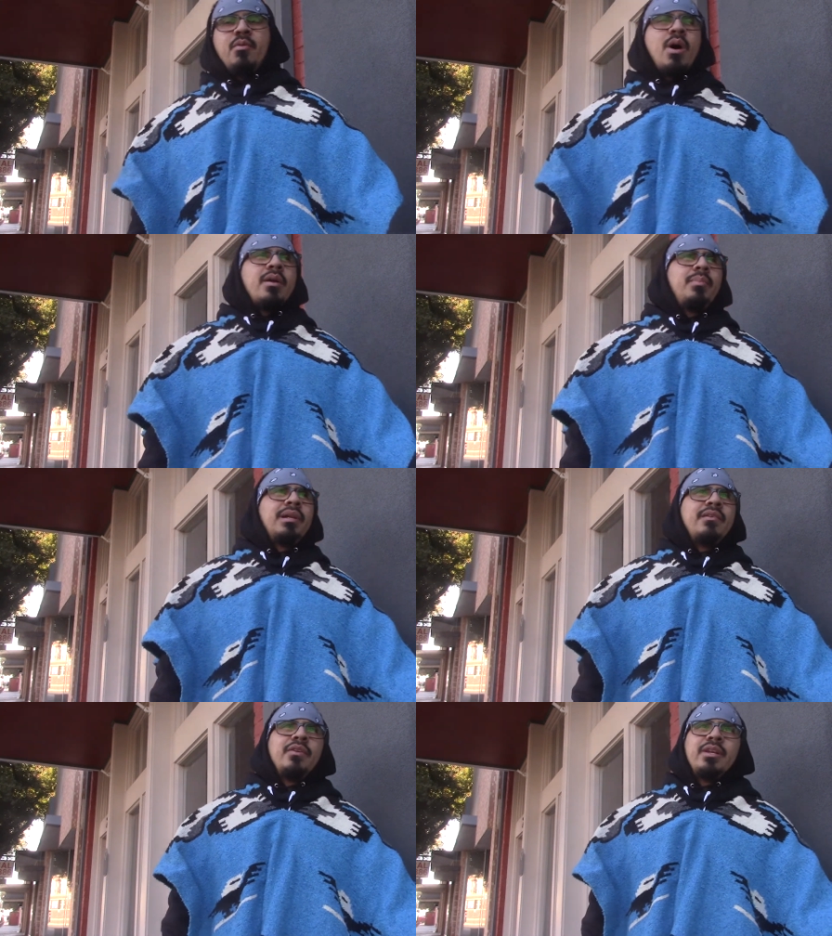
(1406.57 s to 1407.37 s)
want to
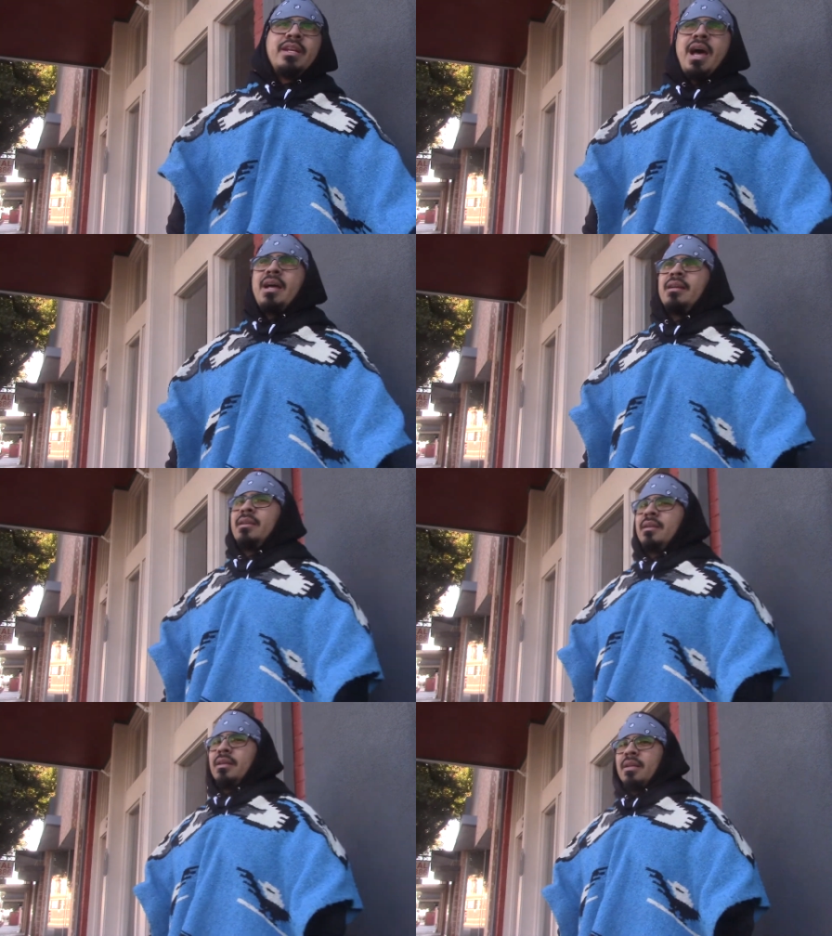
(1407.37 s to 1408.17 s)
believe it or not,
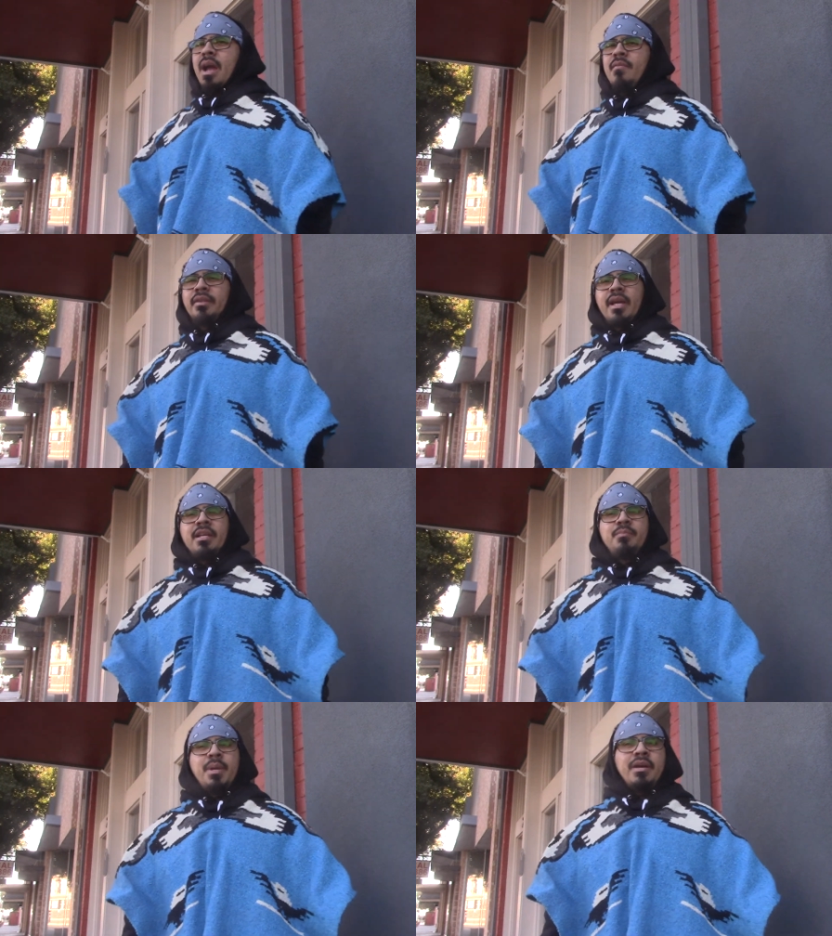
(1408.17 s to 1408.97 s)

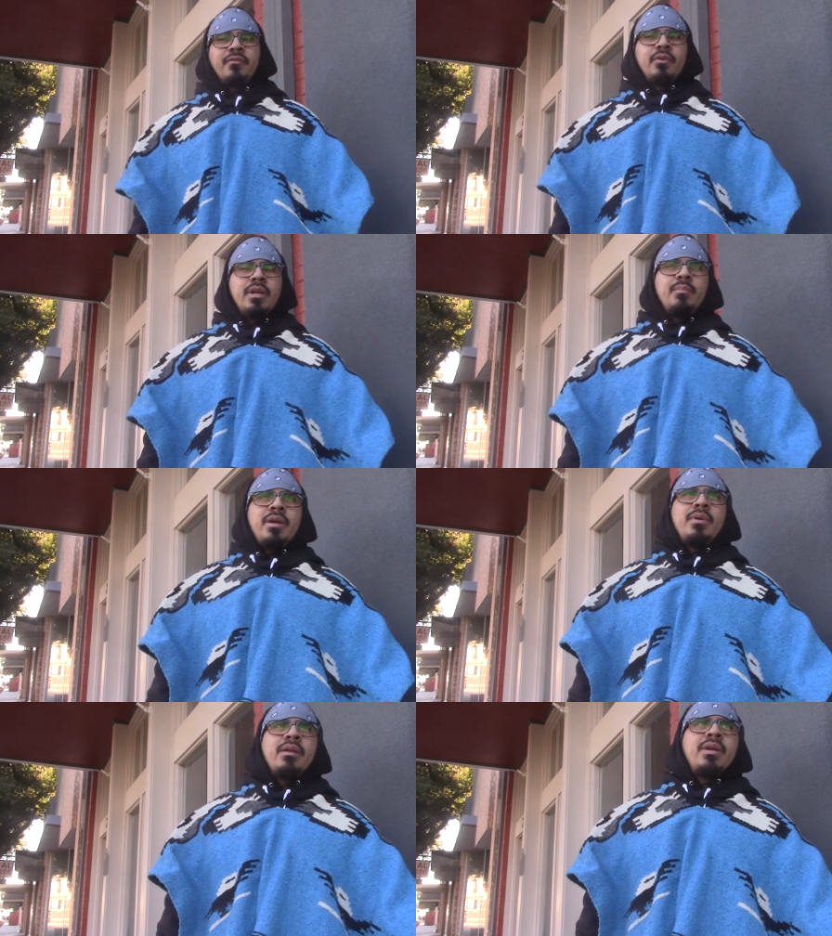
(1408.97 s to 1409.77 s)
everything's being in,
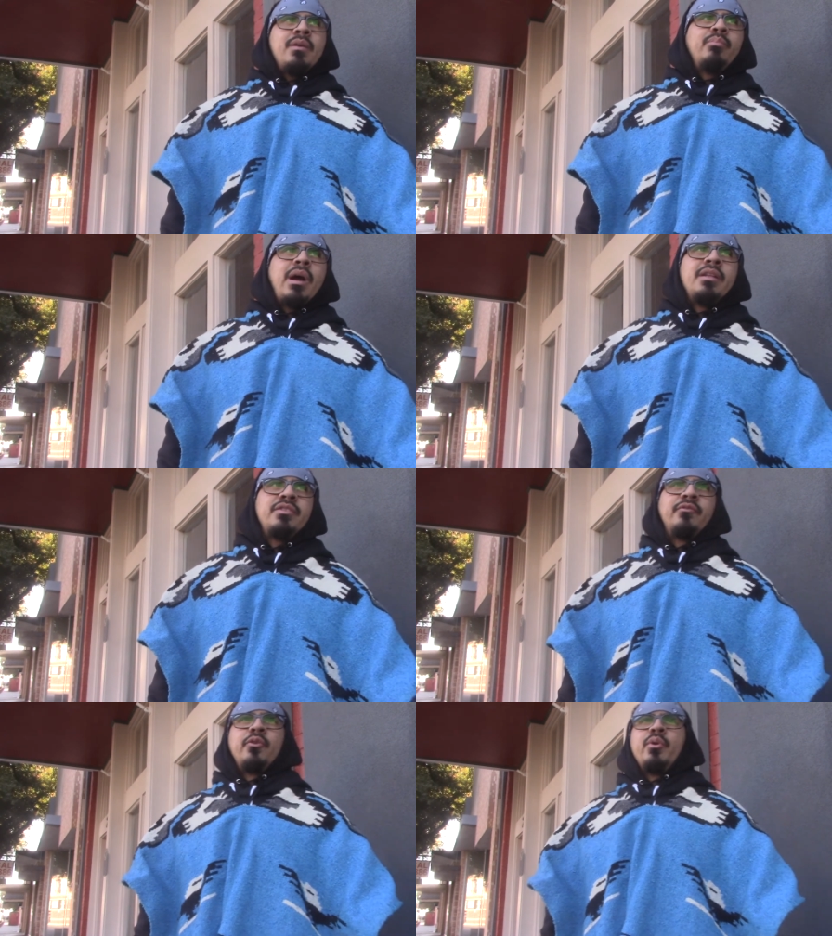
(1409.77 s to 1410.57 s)
in, in brought
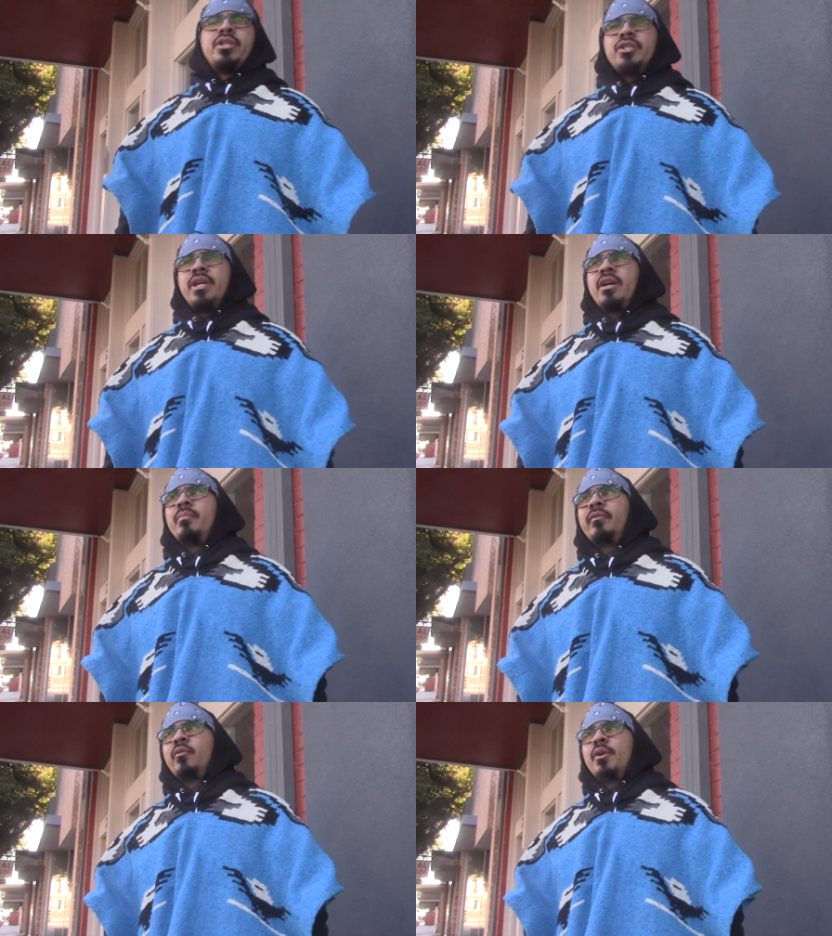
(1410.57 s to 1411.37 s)
into fruition here
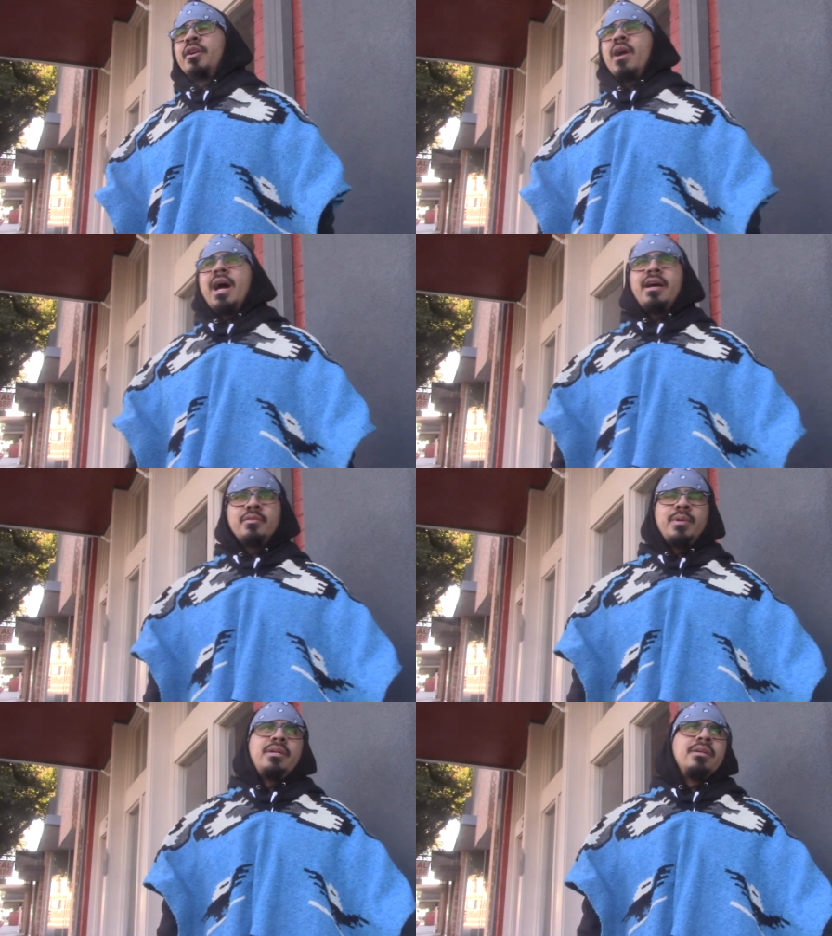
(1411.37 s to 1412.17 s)
before your eyes,
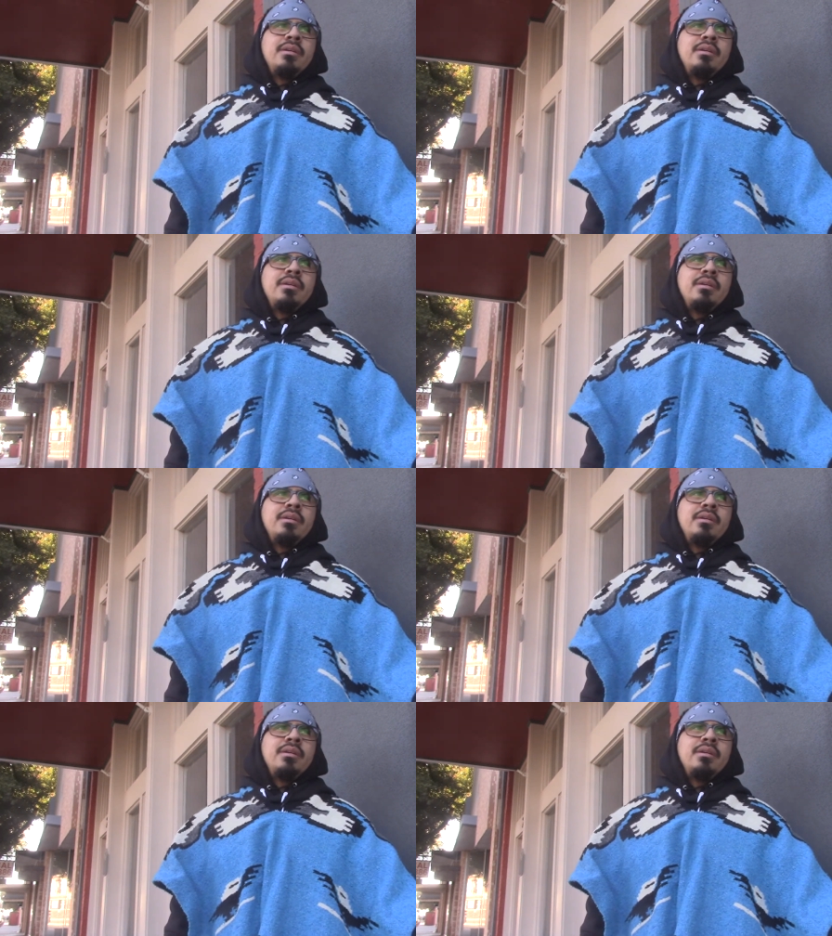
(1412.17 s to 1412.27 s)
man.